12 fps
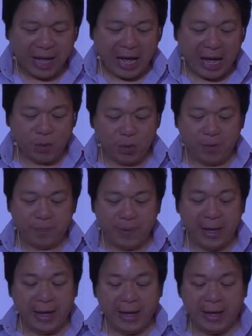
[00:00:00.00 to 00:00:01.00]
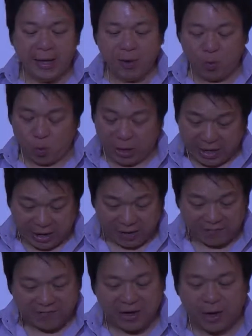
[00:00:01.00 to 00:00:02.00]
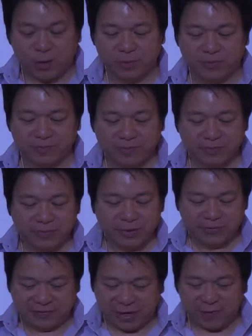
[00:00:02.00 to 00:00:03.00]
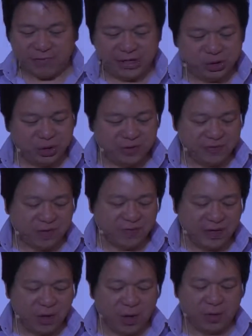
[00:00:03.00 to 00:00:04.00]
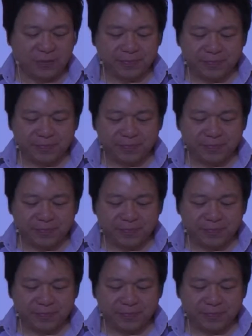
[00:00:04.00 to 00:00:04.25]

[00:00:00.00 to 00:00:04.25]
I will pay what I have vowed. Salvation is of the Lord.